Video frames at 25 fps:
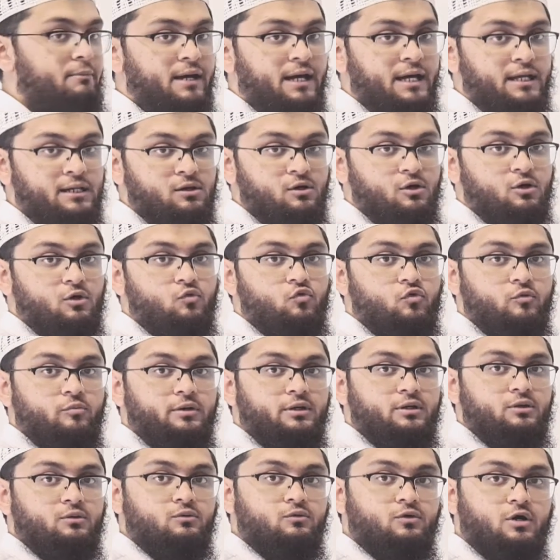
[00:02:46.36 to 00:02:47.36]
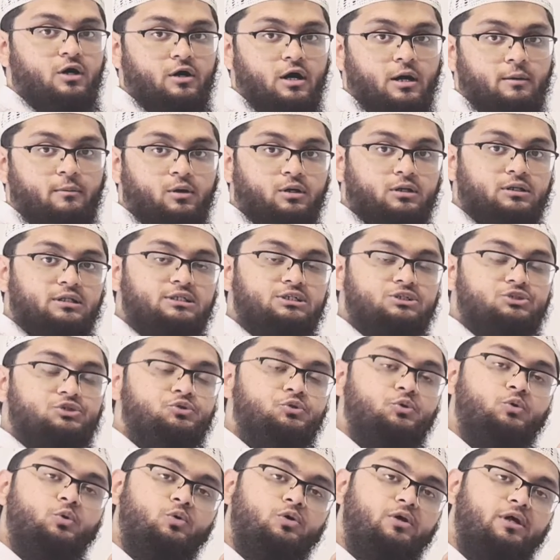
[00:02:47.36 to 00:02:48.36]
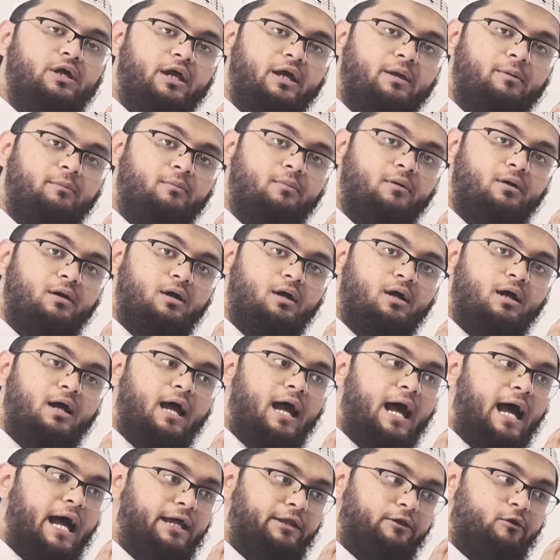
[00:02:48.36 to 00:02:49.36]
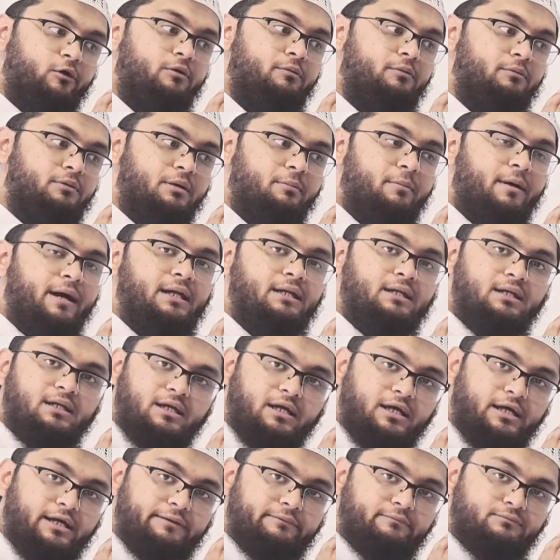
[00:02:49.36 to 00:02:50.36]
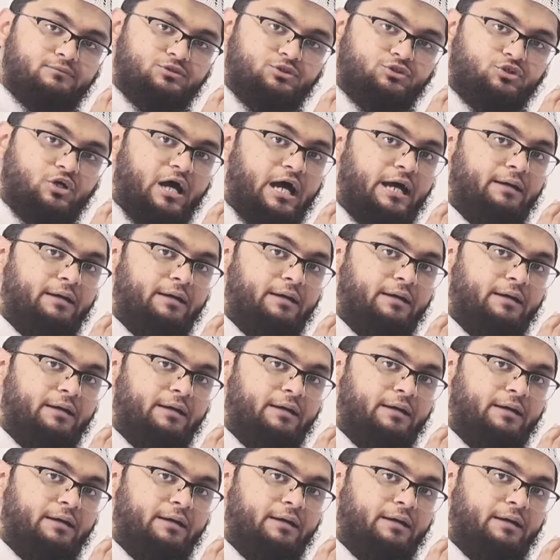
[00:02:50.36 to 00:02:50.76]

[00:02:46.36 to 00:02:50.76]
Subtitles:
man or woman among these two who came? I know the man came. So